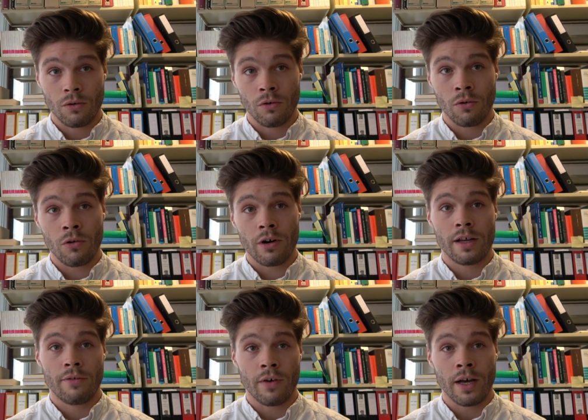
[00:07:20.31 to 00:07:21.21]
or
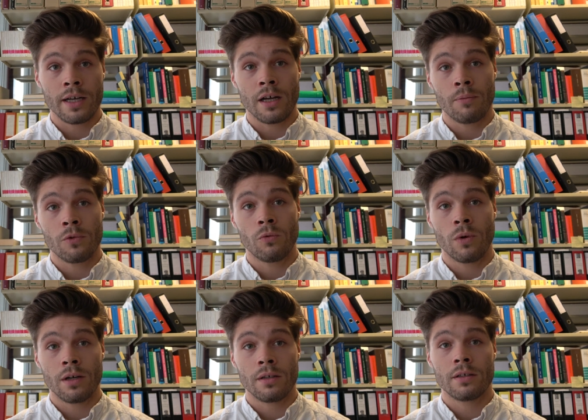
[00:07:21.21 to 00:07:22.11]
a fine up to
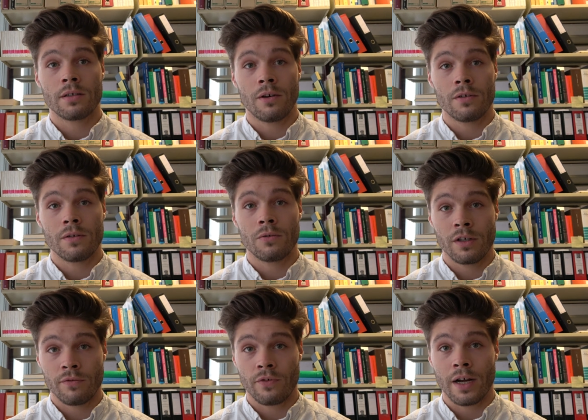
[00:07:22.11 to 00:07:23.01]
100,000
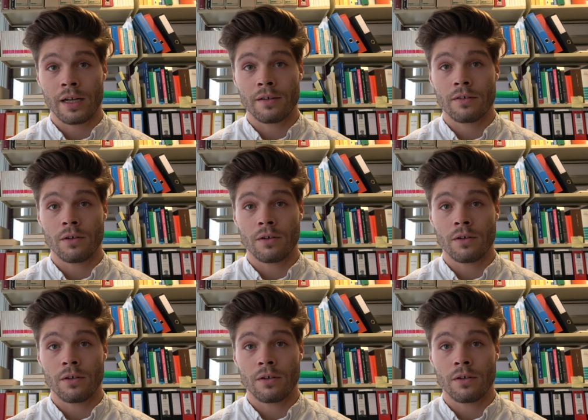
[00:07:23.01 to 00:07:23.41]
Swiss francs